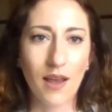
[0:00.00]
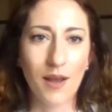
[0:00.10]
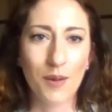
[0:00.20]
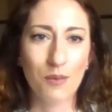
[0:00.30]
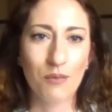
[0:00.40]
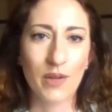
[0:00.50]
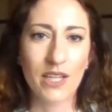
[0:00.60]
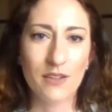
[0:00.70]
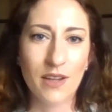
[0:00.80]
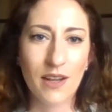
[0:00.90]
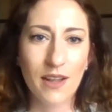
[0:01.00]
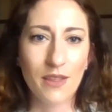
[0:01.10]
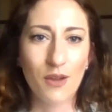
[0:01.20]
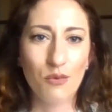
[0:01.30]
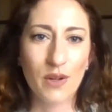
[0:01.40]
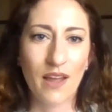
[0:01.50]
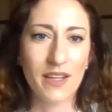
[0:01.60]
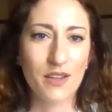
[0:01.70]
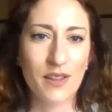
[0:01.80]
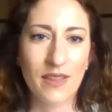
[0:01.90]
Um, we, the, I
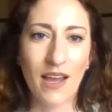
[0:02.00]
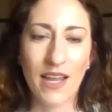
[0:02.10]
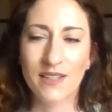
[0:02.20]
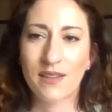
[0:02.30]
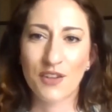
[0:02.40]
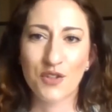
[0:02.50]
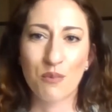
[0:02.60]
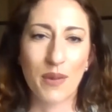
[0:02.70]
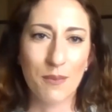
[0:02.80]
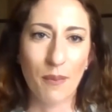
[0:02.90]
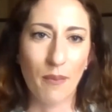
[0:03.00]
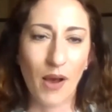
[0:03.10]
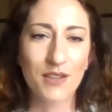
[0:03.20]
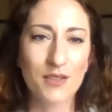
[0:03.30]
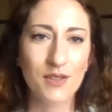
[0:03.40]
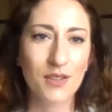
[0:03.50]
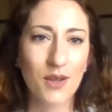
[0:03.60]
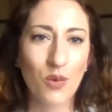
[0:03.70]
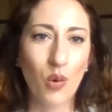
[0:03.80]
think that it's such a big buzz